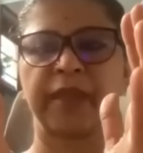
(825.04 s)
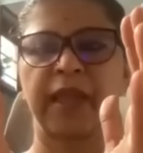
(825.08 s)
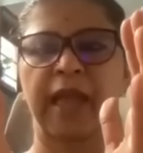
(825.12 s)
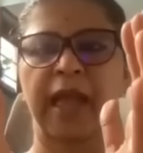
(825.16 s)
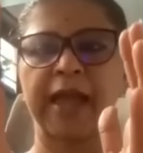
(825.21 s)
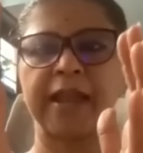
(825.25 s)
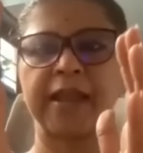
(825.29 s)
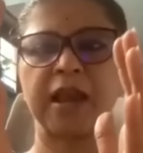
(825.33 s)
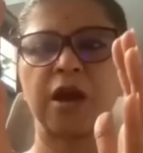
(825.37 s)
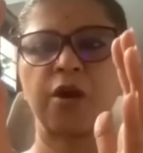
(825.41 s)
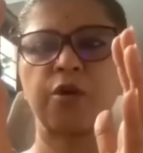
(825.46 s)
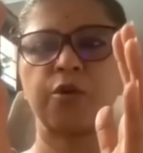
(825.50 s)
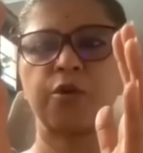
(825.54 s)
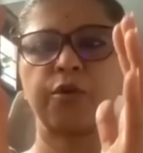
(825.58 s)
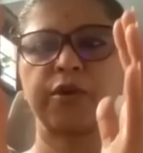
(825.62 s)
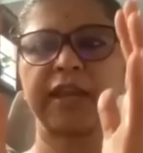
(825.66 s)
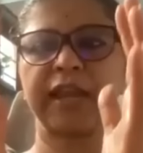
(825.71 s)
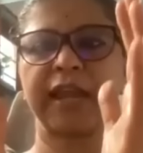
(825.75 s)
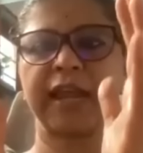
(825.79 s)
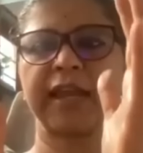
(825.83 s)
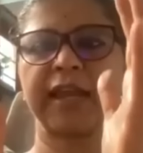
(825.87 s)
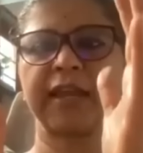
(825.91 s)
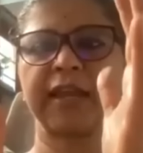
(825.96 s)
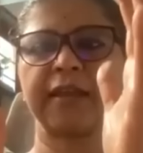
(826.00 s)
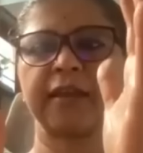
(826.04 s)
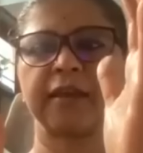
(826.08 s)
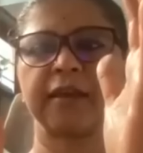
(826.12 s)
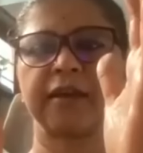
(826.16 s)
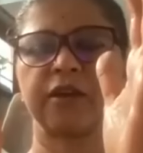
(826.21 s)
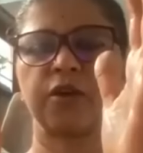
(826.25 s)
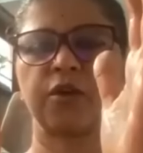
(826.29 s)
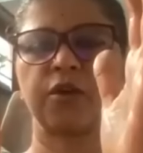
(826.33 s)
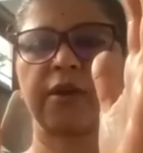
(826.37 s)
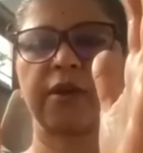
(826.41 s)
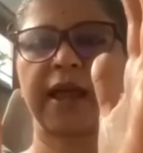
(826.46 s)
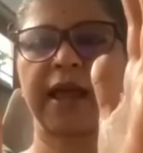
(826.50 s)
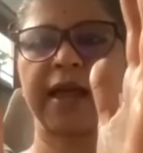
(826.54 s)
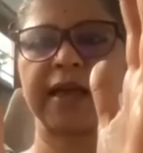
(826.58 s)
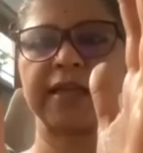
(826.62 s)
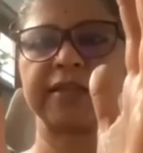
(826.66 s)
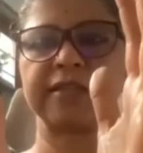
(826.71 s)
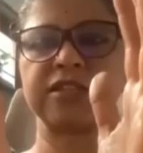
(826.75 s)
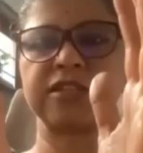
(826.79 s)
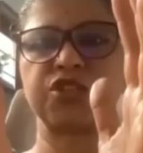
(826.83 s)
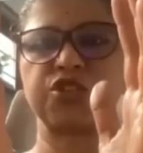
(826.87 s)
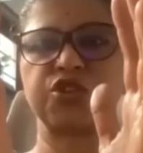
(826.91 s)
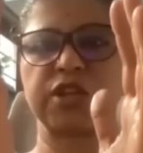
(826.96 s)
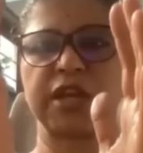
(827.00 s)
And now rotate your
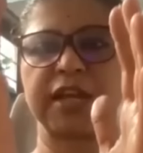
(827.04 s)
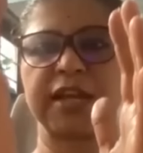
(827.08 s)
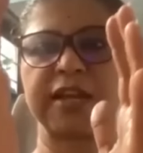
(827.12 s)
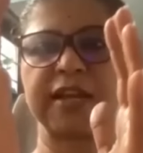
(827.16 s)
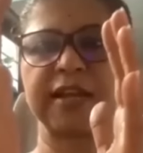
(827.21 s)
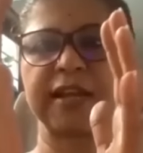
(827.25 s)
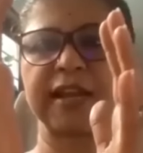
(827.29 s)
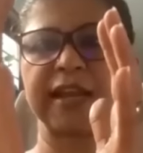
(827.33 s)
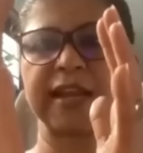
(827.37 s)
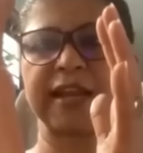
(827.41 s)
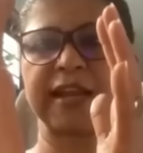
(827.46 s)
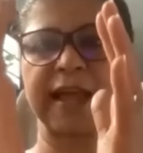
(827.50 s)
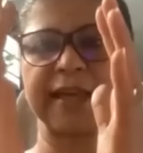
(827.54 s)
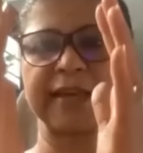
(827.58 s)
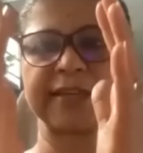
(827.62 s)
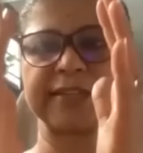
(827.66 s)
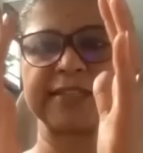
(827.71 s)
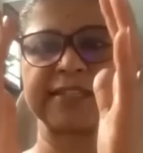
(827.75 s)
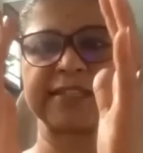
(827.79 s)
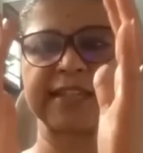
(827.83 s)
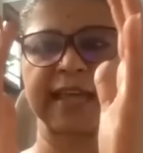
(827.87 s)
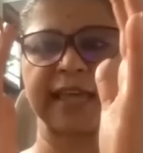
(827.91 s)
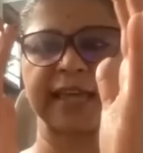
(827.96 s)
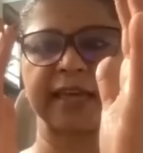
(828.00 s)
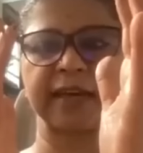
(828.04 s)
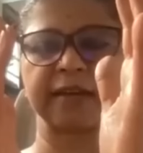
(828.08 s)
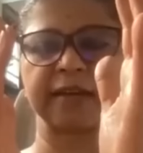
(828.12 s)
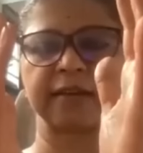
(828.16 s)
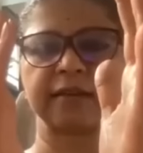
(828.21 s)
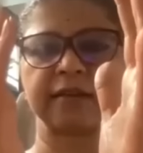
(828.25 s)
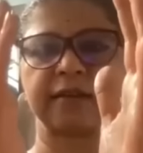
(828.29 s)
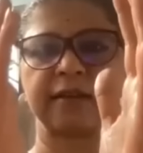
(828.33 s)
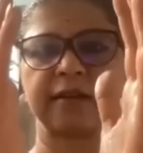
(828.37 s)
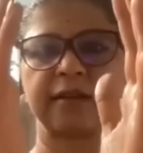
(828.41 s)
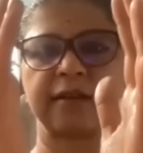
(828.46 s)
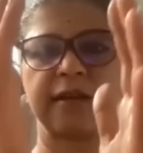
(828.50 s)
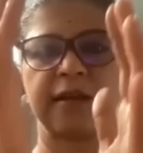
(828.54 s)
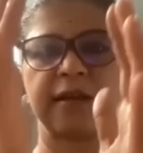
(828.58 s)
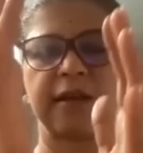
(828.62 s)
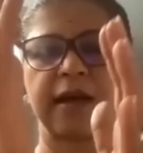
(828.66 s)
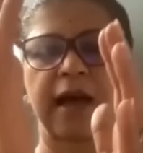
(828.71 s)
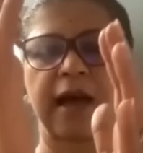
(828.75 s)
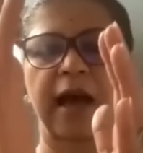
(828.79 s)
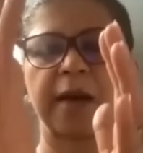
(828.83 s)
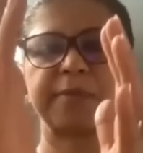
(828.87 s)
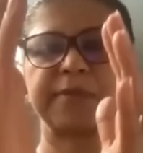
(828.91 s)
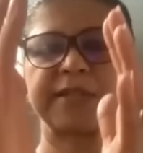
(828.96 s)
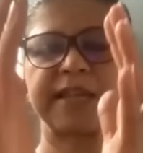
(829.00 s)
hands gently like a cycle.
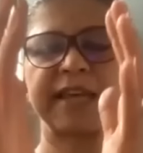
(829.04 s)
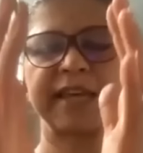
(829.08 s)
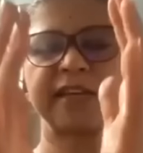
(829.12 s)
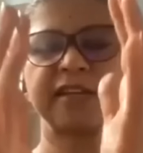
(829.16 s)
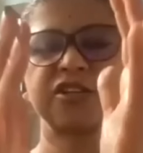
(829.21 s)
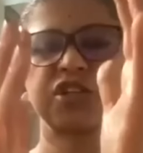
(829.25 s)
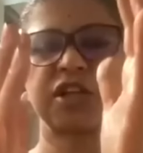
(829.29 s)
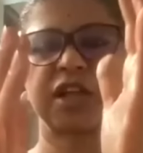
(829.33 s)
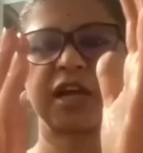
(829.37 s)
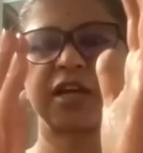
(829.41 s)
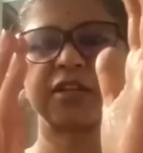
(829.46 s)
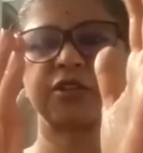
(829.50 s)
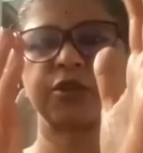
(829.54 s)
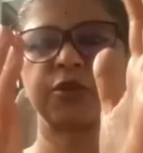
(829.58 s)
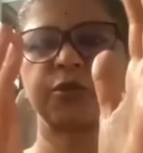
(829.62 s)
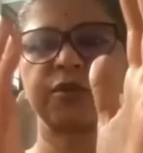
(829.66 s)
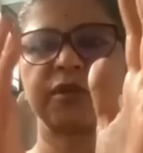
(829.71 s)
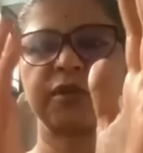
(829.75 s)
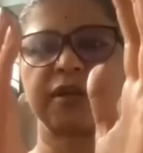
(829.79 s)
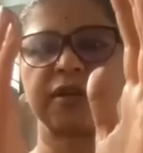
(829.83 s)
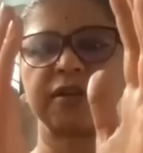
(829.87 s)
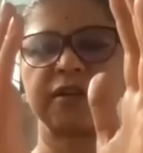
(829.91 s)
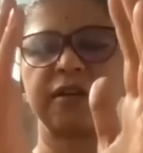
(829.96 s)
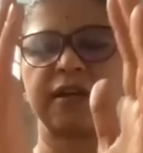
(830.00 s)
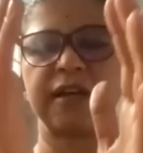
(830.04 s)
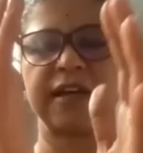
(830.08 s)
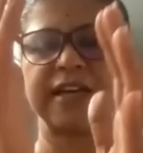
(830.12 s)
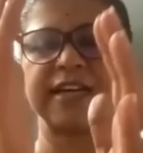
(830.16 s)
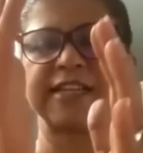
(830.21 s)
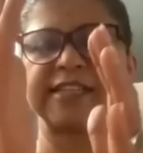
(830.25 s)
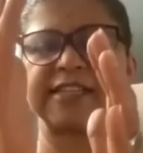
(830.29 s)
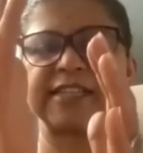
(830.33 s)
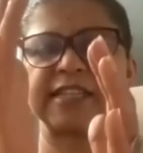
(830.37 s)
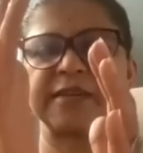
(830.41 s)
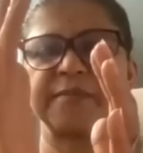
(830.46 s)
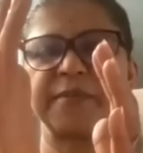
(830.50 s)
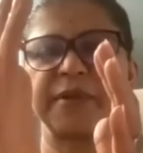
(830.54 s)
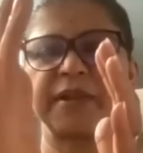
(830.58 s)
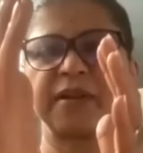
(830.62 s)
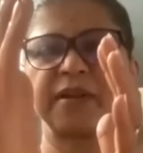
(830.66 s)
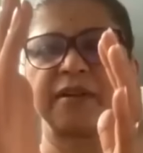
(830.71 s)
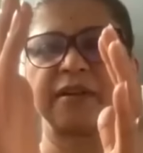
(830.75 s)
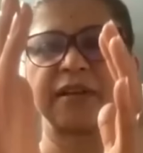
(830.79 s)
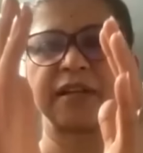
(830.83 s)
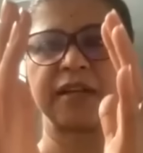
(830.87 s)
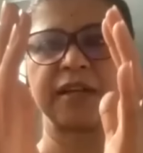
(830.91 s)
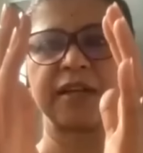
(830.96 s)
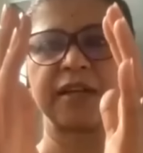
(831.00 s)
Aap cycle chalate ho na?
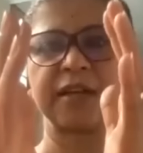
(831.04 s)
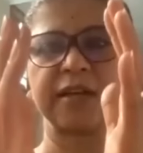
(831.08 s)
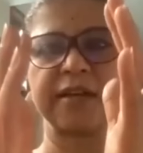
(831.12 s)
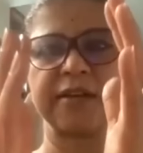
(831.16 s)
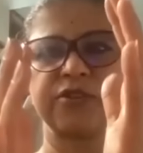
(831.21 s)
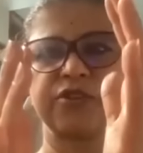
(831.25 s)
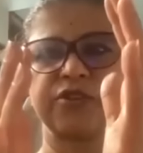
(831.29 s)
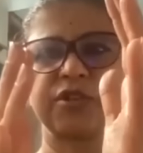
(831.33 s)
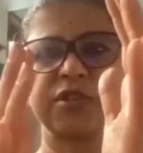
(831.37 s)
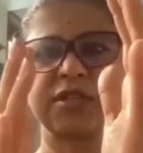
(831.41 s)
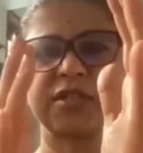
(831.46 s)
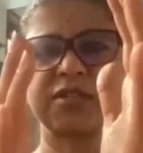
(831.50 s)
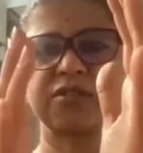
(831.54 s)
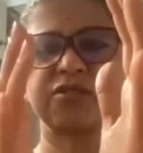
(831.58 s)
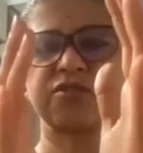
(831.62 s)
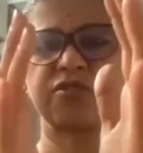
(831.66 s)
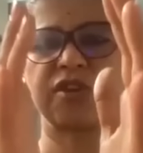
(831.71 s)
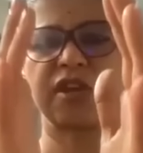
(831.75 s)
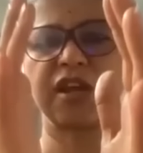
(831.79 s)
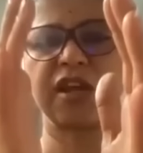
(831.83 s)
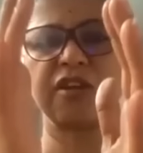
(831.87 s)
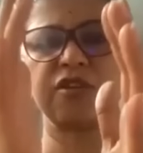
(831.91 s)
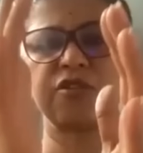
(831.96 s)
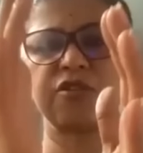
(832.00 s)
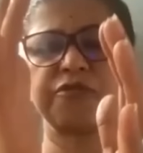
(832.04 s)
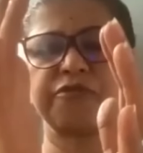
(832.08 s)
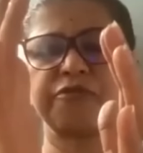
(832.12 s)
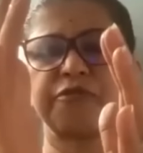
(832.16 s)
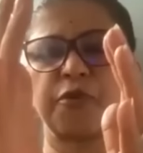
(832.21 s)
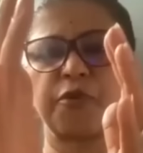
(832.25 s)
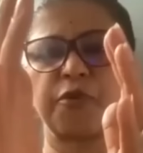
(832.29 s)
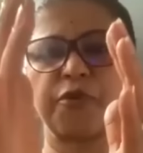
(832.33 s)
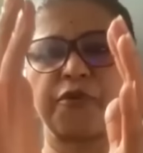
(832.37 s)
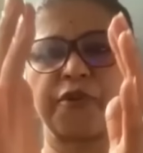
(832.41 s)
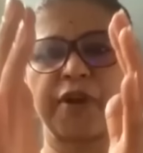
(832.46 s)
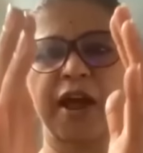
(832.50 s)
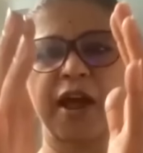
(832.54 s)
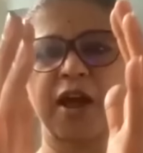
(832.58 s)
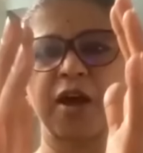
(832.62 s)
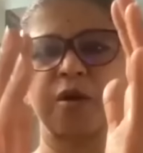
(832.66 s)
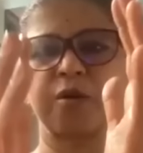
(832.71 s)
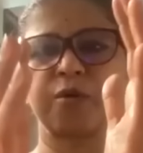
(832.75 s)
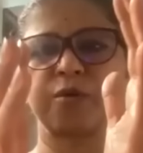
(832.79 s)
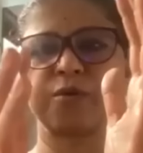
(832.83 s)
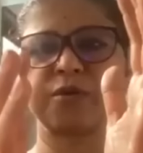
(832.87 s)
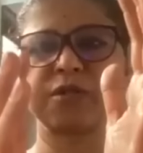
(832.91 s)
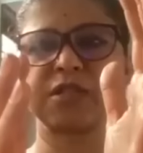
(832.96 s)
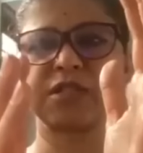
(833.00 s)
Similarly. Just 3 to 4
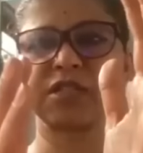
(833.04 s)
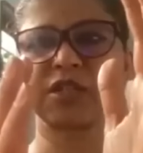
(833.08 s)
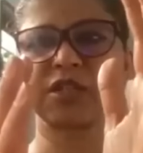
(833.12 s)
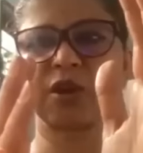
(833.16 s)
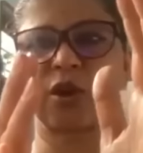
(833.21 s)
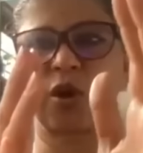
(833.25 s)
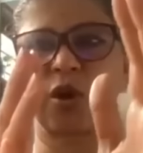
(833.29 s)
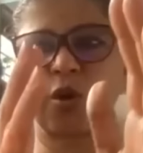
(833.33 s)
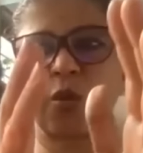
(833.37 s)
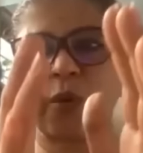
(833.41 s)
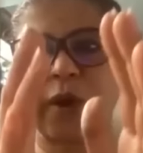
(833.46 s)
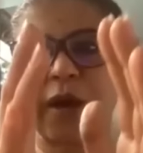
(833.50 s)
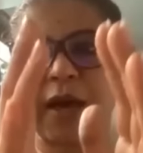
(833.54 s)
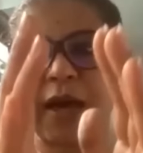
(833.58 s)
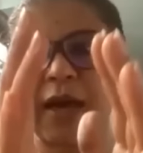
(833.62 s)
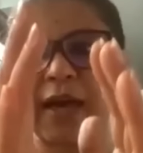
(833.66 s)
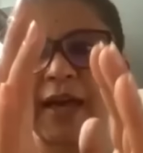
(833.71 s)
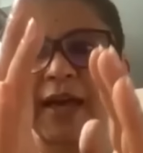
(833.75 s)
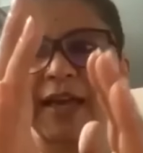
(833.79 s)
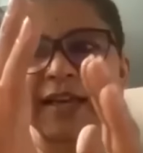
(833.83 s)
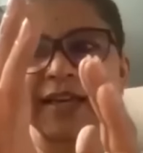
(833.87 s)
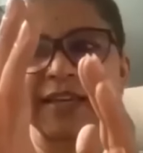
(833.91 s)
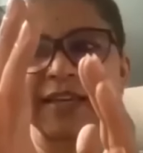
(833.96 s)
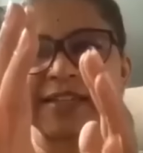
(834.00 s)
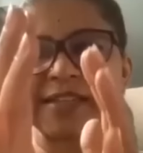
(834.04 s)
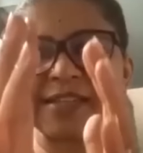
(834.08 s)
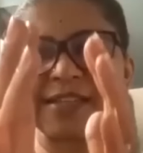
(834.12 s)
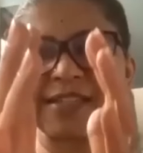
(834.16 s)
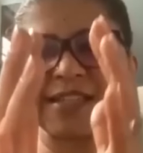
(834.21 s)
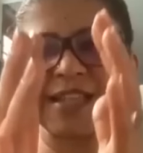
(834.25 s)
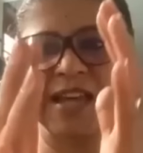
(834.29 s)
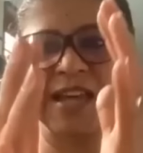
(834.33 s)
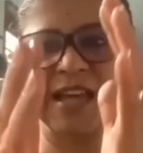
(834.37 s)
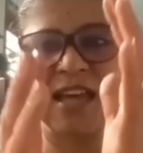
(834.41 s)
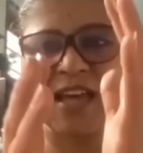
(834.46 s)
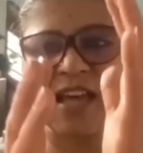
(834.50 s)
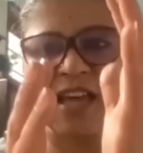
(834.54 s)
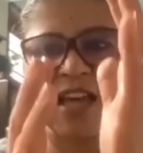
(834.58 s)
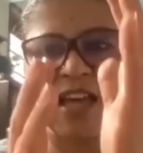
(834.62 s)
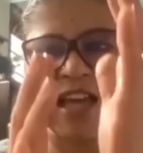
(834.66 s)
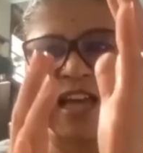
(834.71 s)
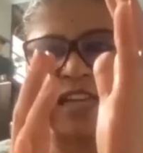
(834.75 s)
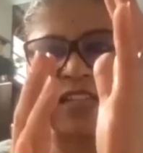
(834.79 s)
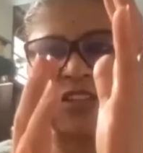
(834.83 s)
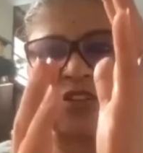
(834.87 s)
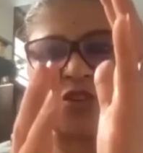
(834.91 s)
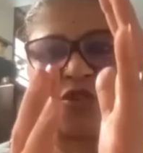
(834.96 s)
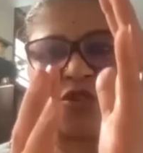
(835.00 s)
rounds clockwise,
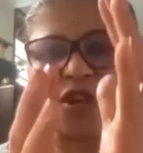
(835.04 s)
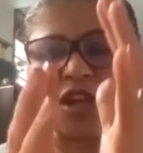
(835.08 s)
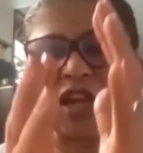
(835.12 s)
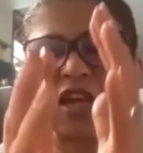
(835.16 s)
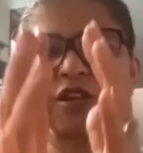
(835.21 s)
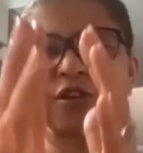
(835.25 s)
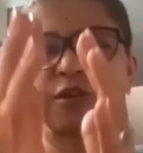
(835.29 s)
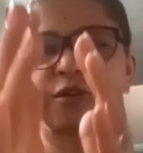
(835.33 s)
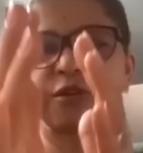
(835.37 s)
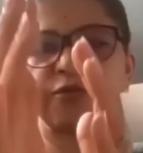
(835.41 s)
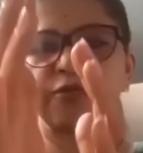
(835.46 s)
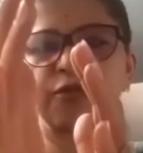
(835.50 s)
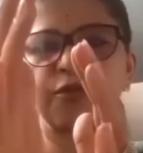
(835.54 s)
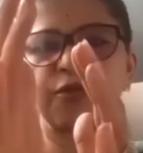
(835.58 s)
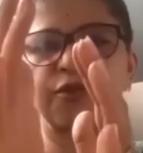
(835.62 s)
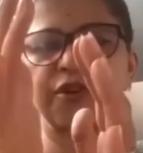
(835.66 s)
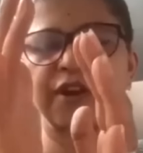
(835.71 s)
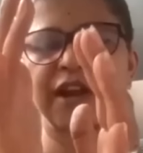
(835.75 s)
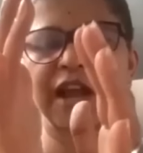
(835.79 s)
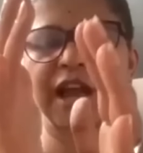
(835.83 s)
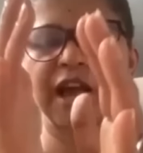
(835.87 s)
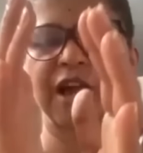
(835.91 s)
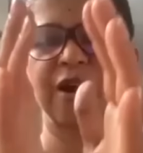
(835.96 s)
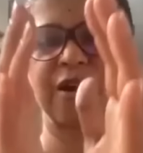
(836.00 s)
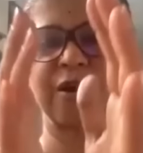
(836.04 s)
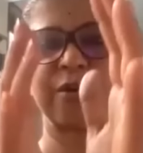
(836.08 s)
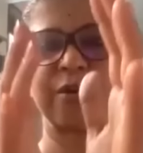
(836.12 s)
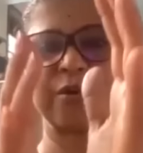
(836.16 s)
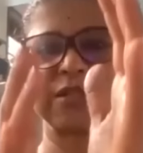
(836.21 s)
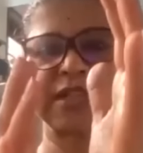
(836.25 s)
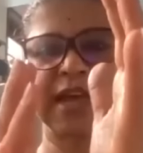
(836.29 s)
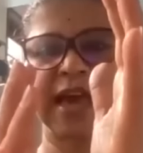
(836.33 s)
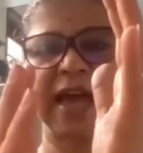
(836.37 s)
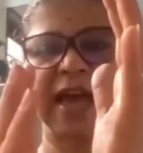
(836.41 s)
3 to 4 rounds